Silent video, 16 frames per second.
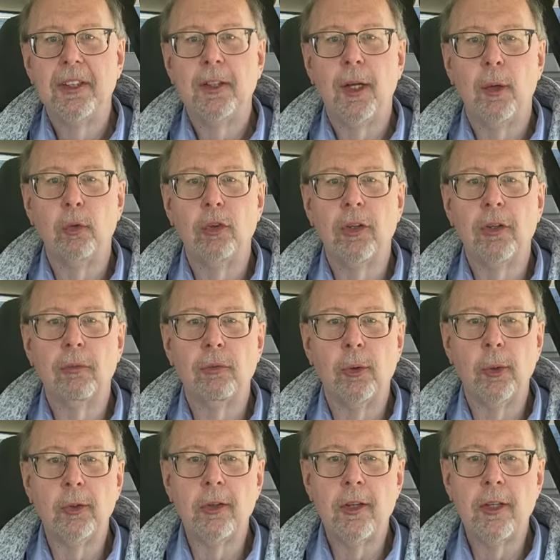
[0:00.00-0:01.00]
I was looking
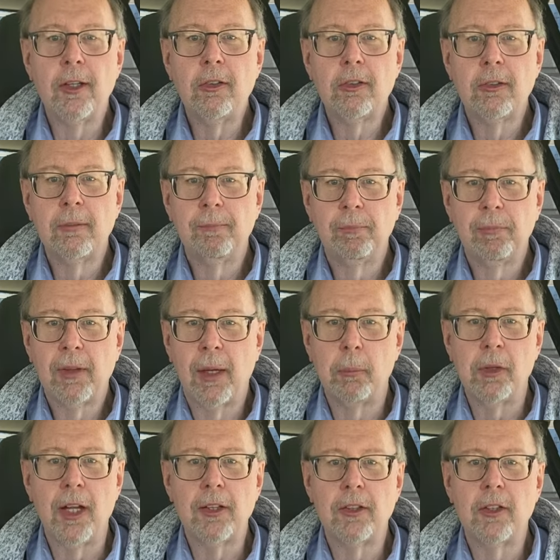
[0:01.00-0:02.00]
forward to this. I'm
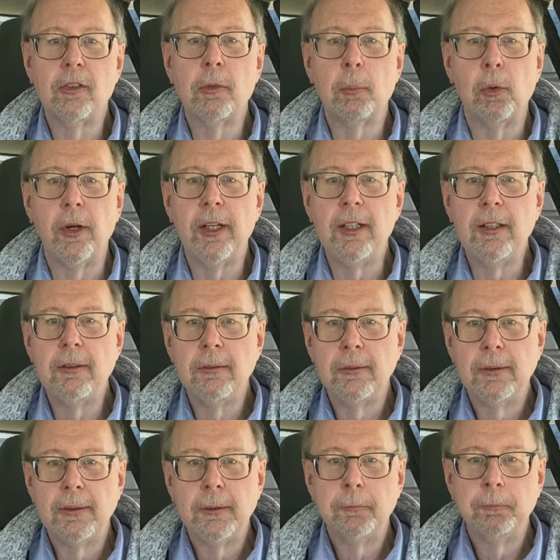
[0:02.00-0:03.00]
not disappointed.
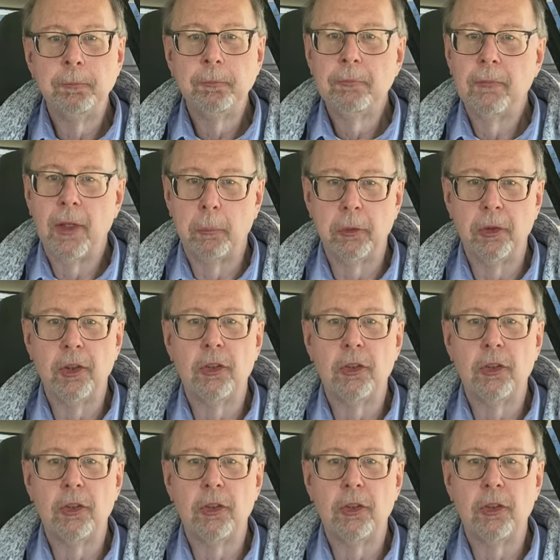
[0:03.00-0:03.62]
I'm going to